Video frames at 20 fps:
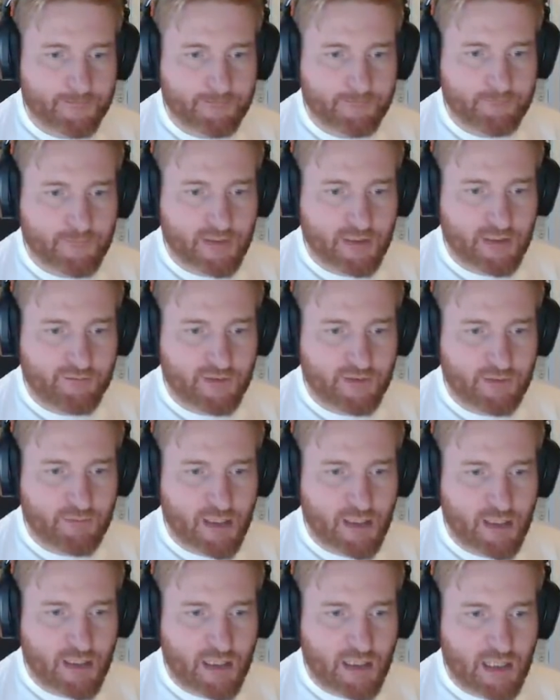And then
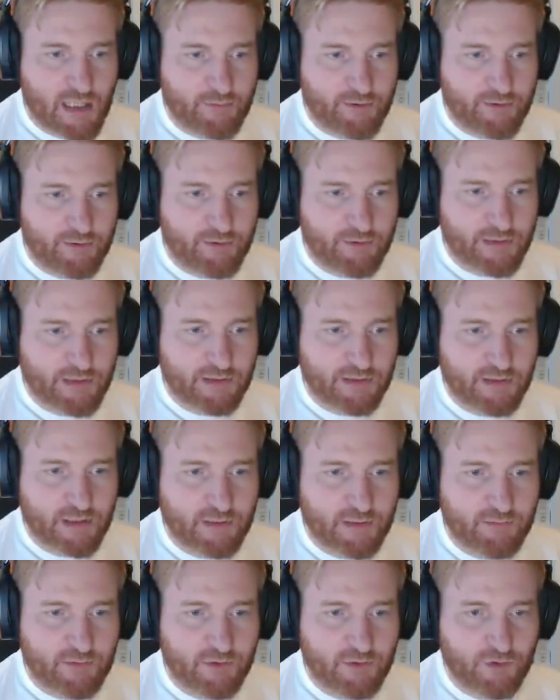my armor can
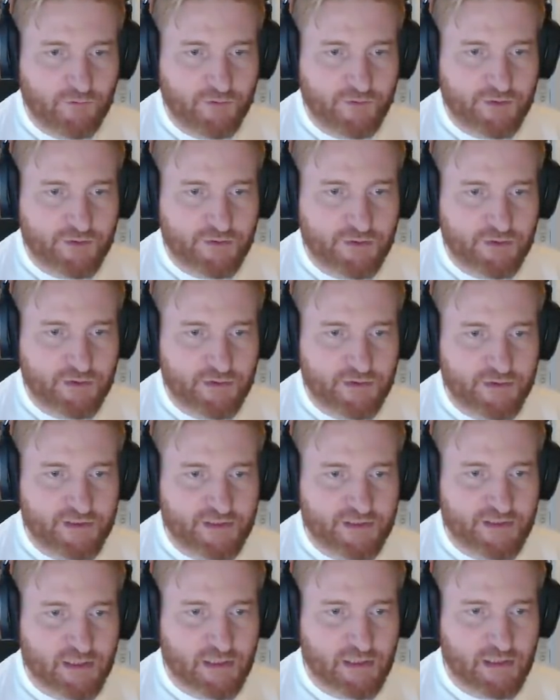come over to the other
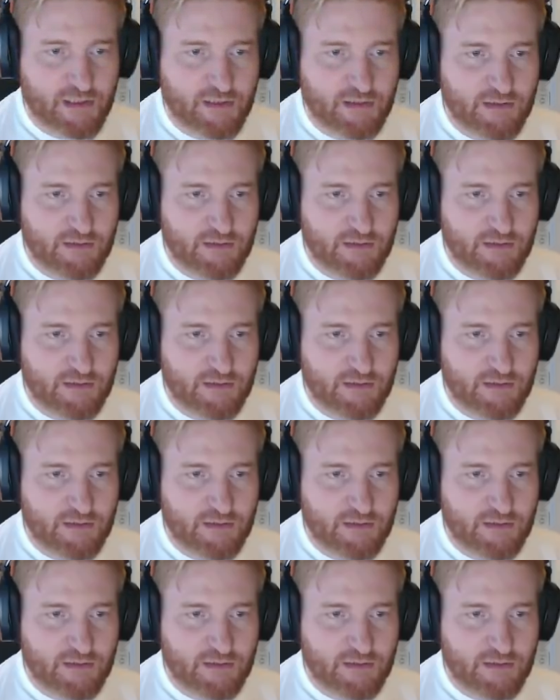side.